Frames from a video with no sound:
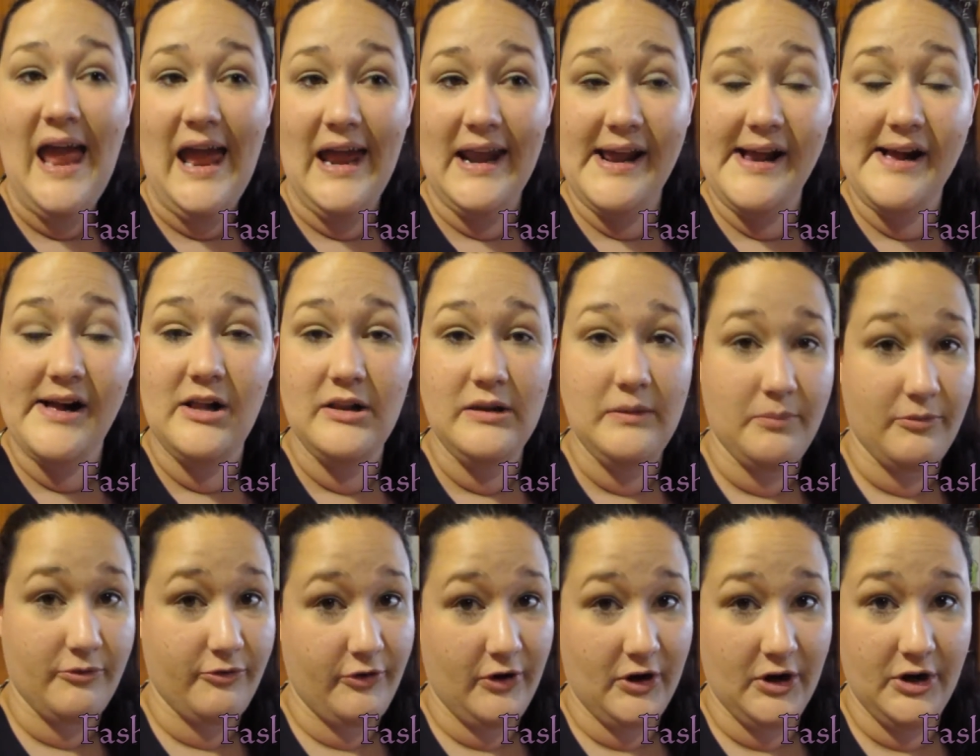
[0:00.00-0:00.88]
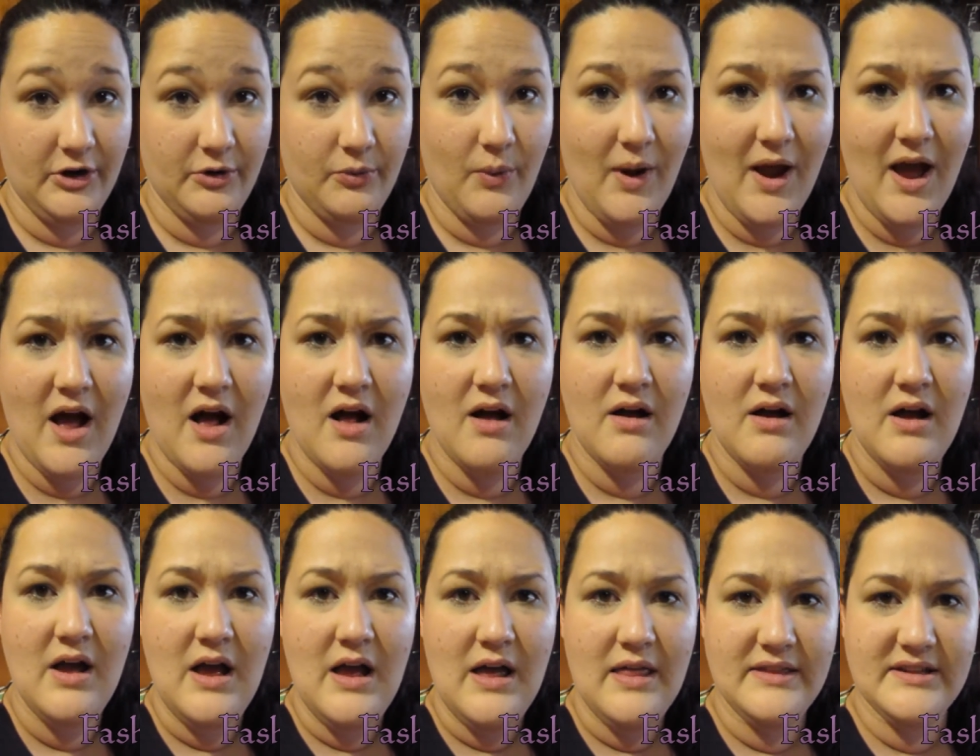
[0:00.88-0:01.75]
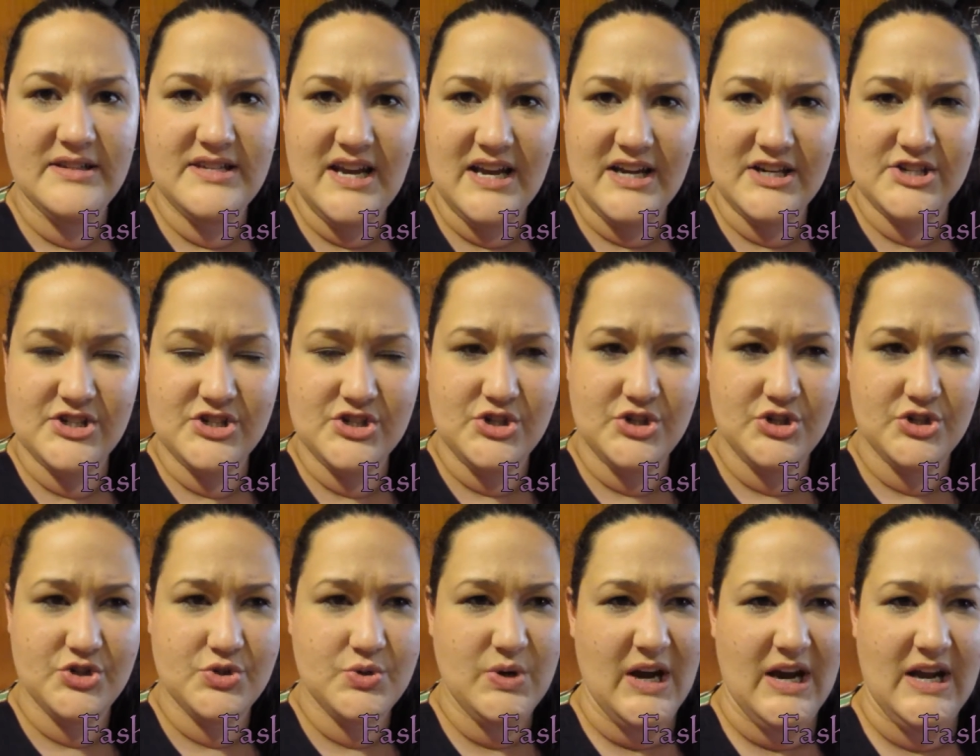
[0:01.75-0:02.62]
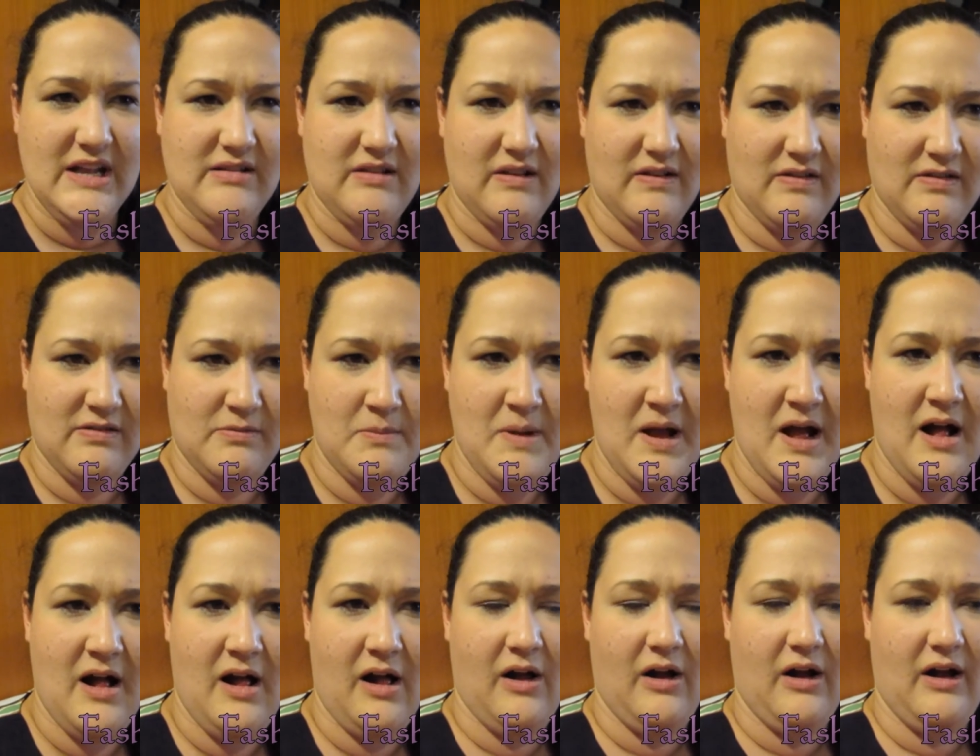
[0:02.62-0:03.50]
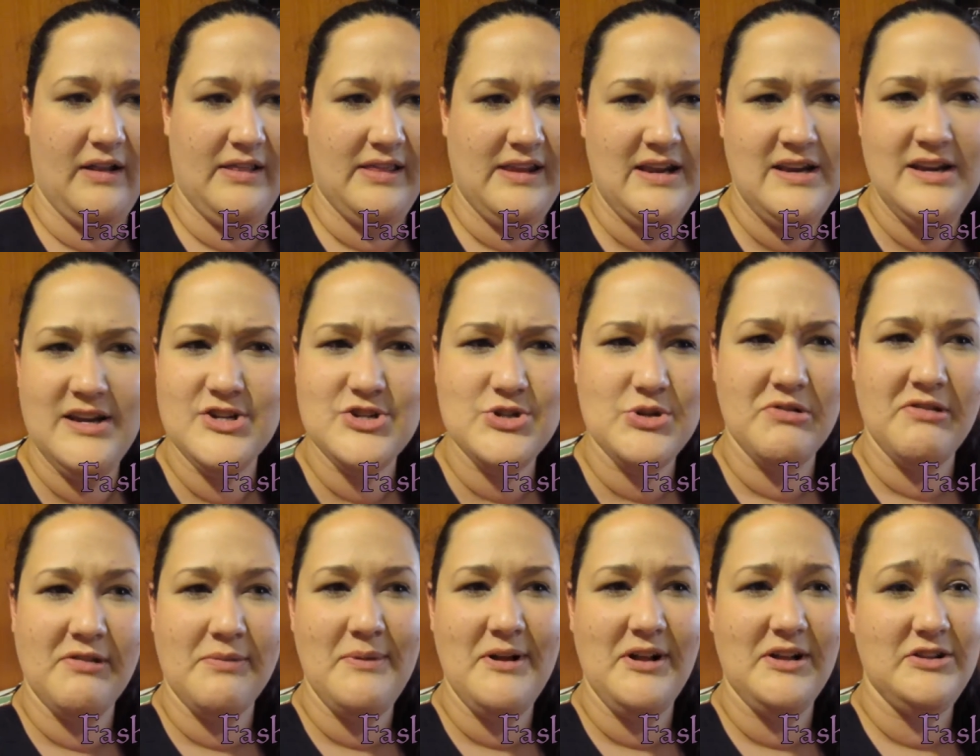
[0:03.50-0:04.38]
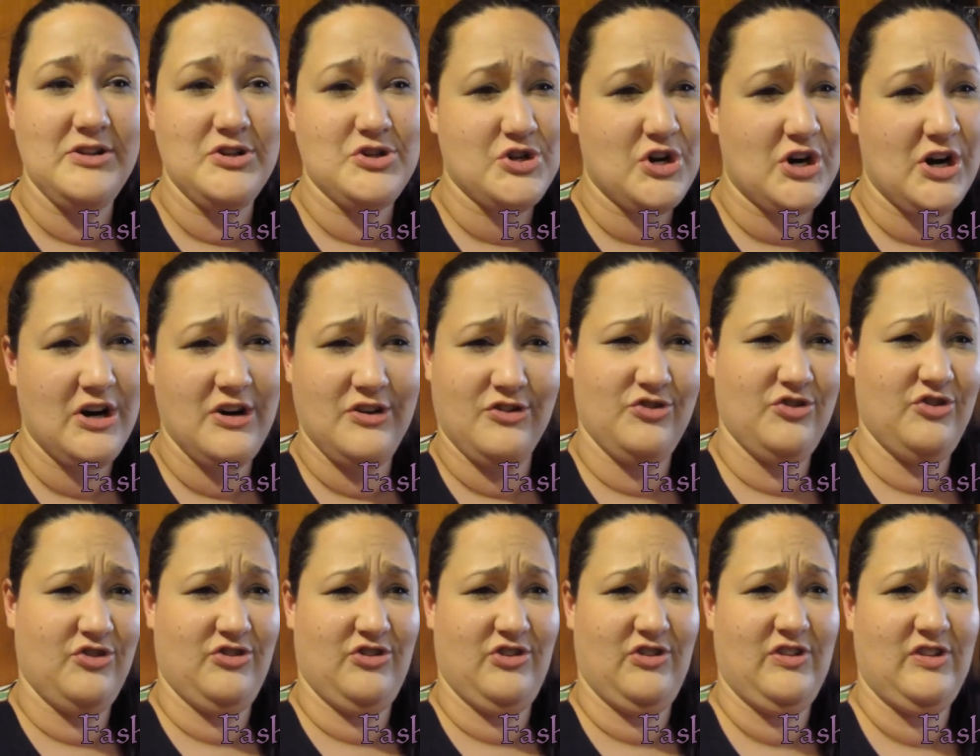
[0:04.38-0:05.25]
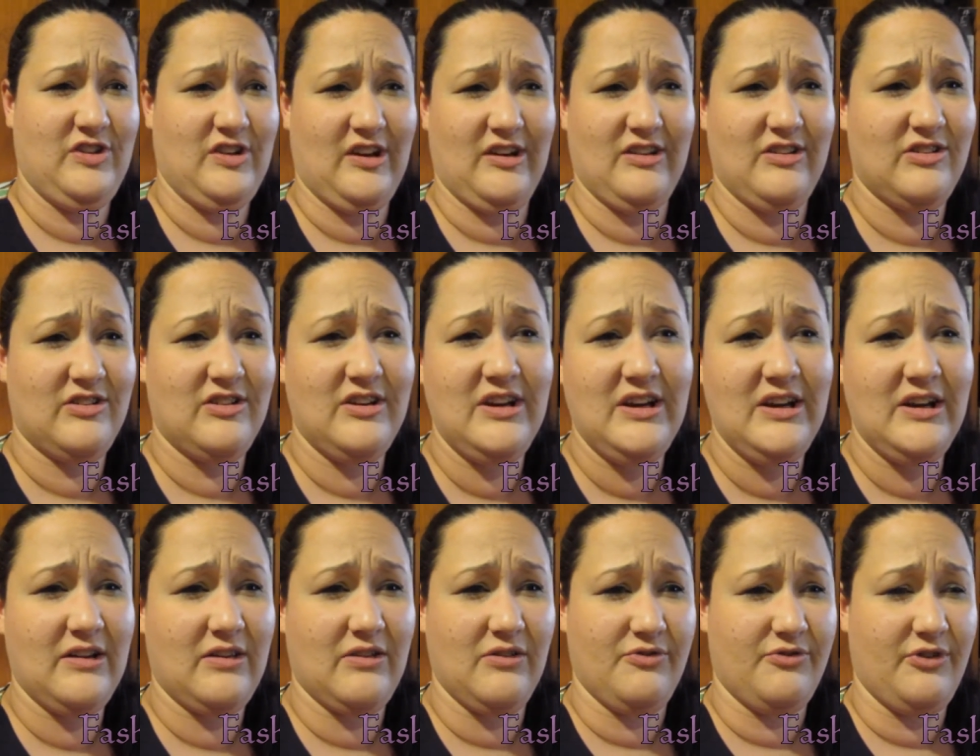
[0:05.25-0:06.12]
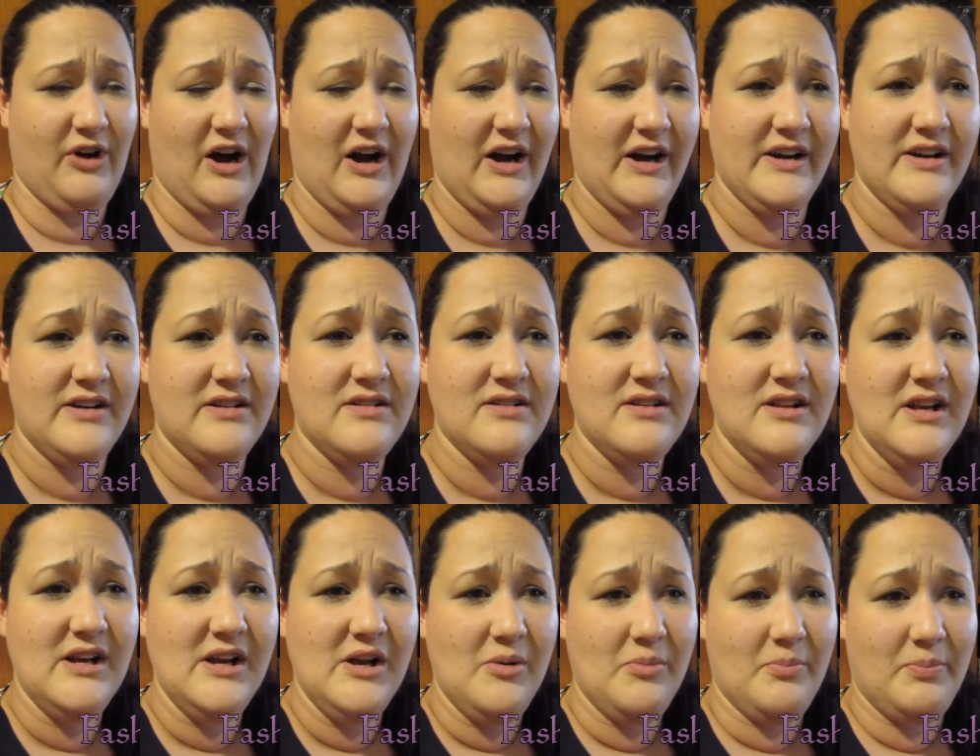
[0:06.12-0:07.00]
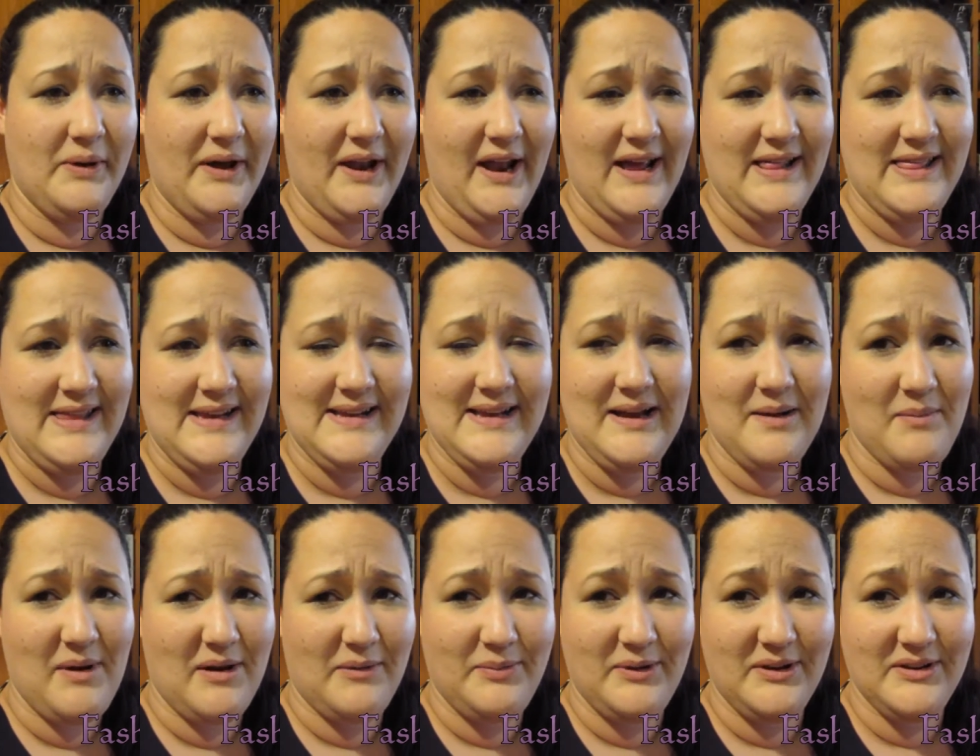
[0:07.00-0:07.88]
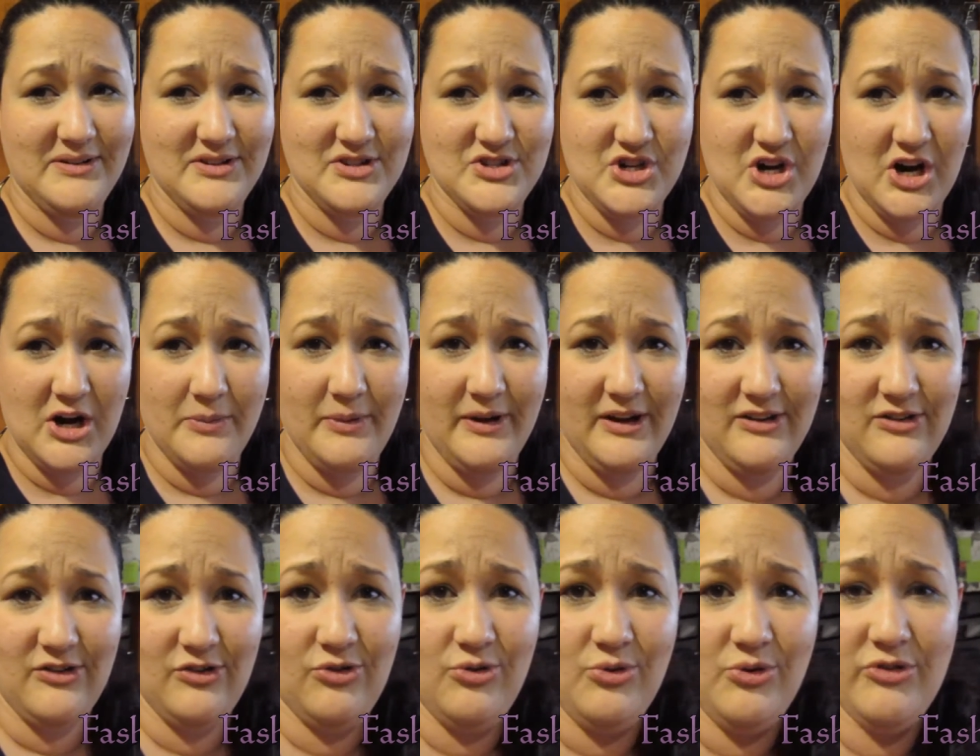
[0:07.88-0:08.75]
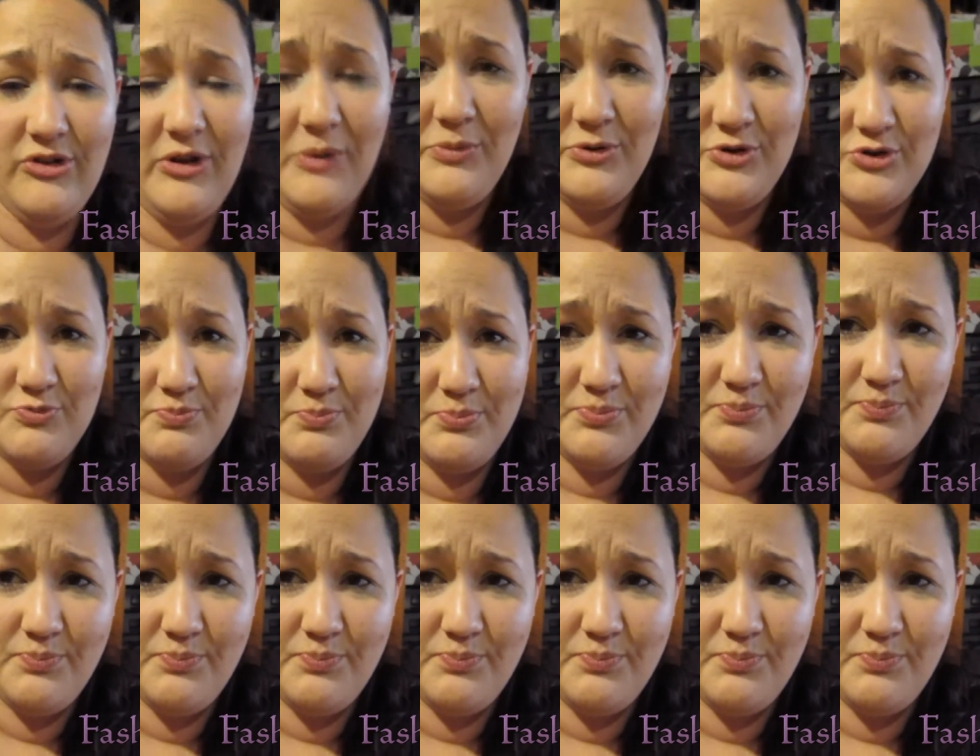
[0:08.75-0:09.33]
It held up very well. The texture is great. The smell, the initial smell in the jar is just disgusting. It's vile, but I think that might be the jar, because as soon as I just